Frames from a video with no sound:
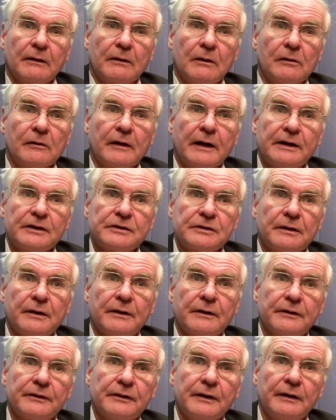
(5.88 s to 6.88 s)
congregation
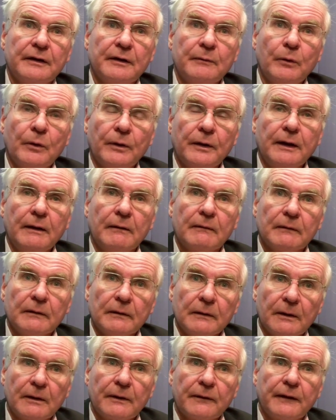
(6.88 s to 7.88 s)
on a Sunday morning,
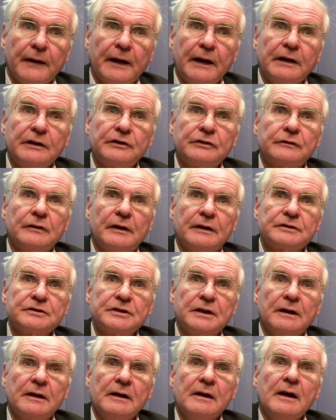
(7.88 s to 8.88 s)
look at the age
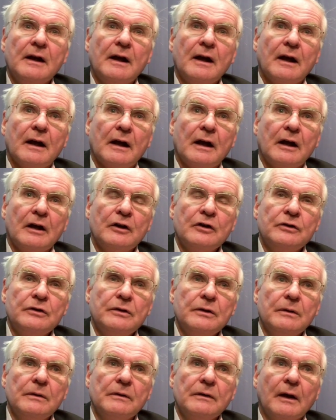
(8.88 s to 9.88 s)
structure, and
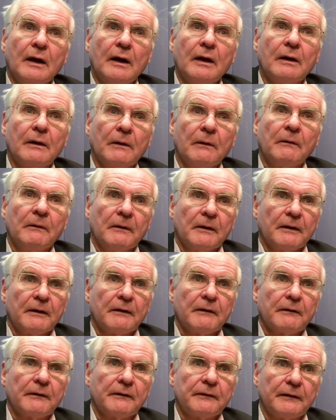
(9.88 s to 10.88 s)
you know
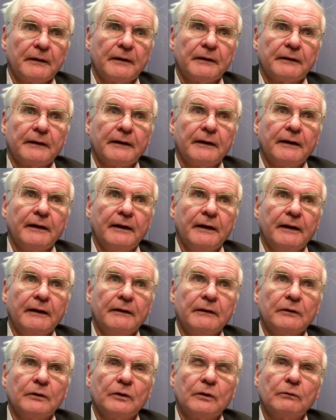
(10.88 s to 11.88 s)
that
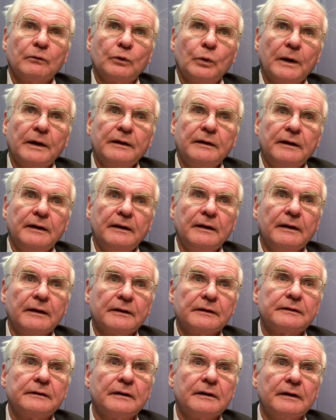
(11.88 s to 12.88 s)
in 20
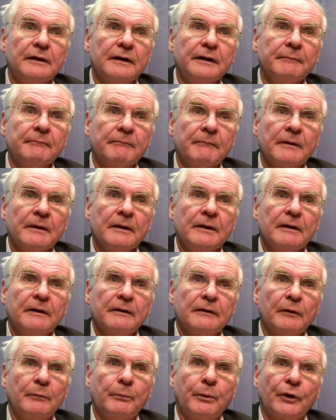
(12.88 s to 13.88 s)
years' time
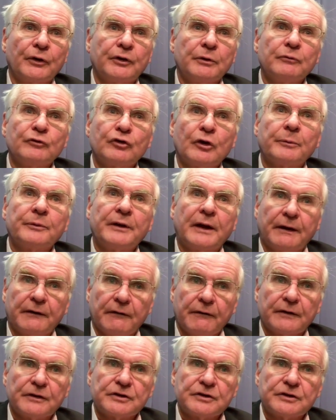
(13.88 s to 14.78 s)
the bottom drops out of the